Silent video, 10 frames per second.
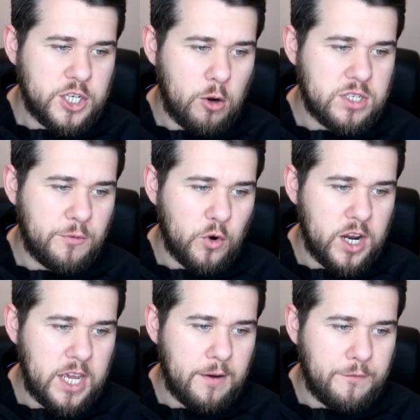Chelsea
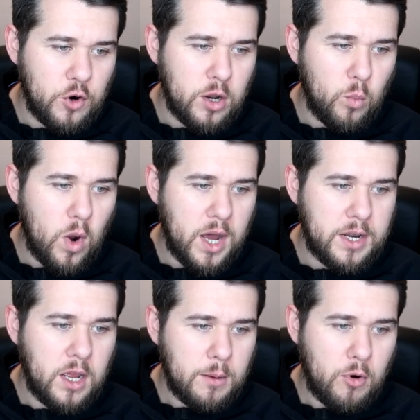3, Fulham
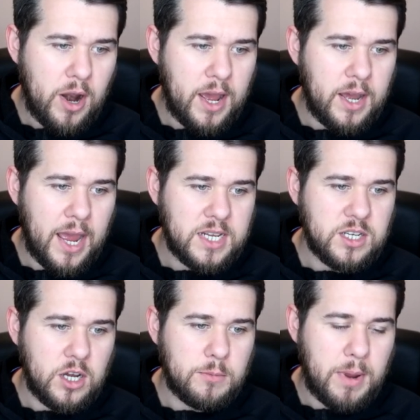1, Morata,
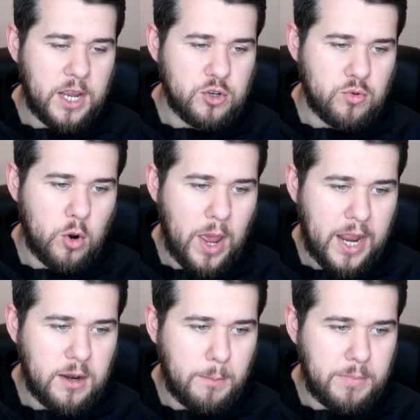Hazard, Pedro
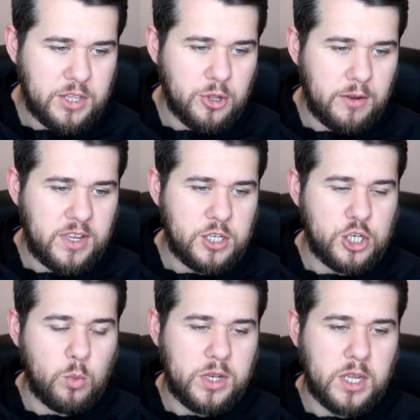and
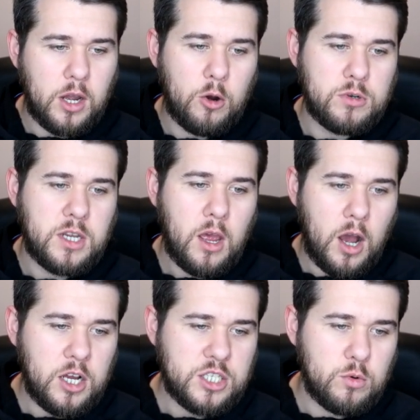Mitrovic with the goals.
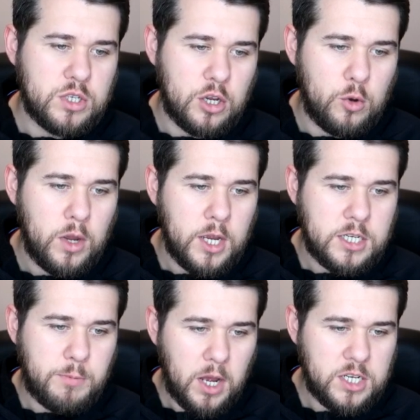Arsenal 2,
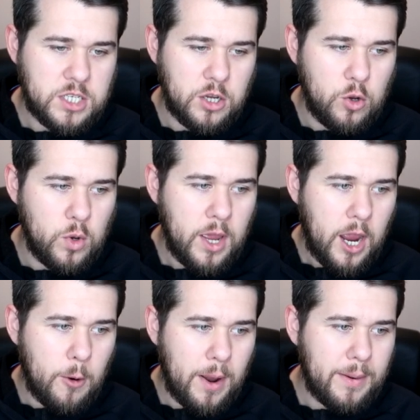Spurs 2,
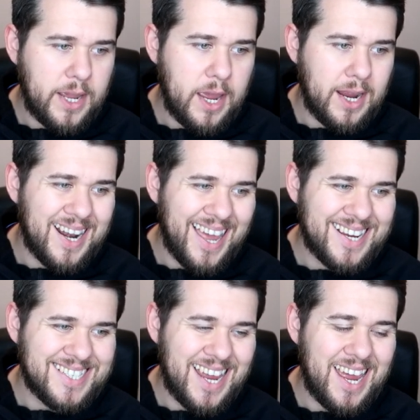Aubameyang,
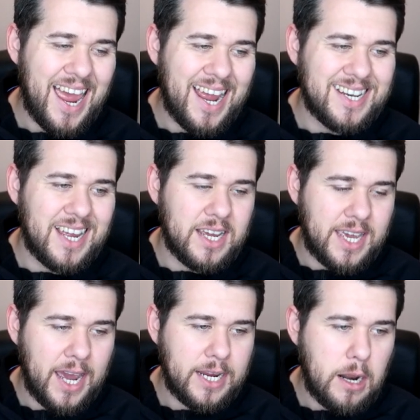Lacazette and
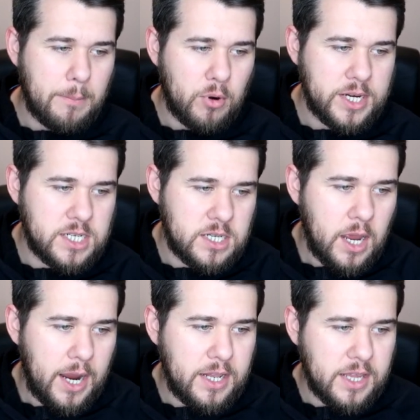Kane brace
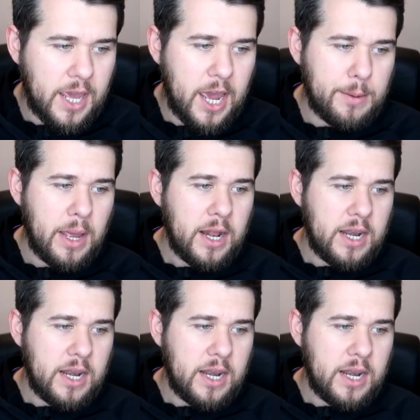in the game.